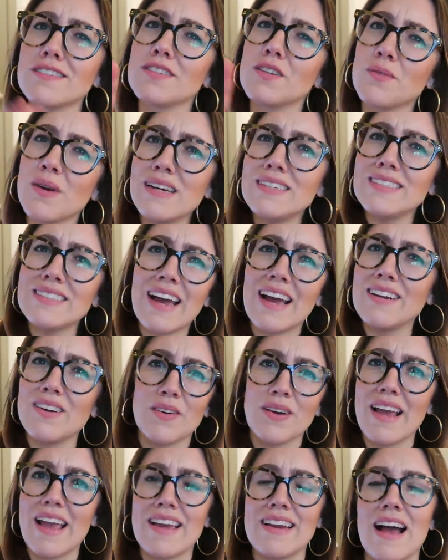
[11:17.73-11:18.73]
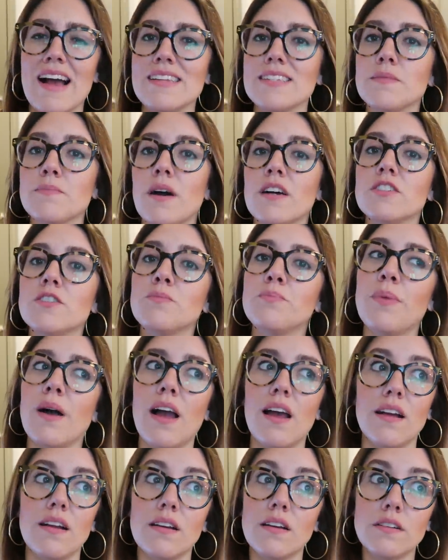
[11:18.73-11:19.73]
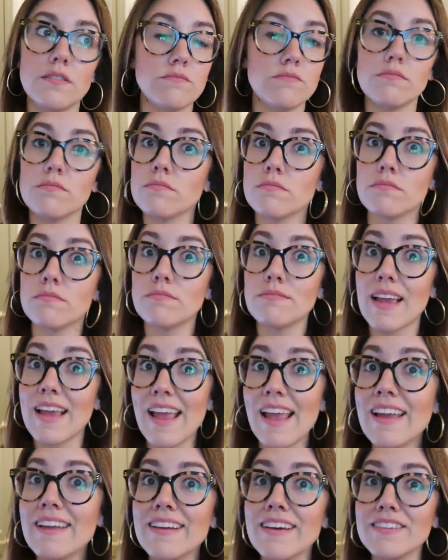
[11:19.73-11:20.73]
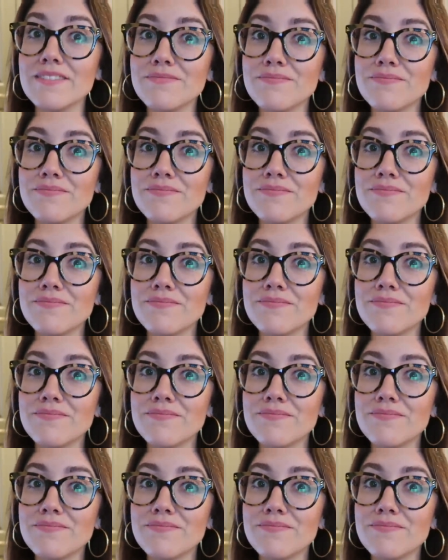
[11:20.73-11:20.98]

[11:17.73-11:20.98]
The rest I don't hate as much, but I hate it.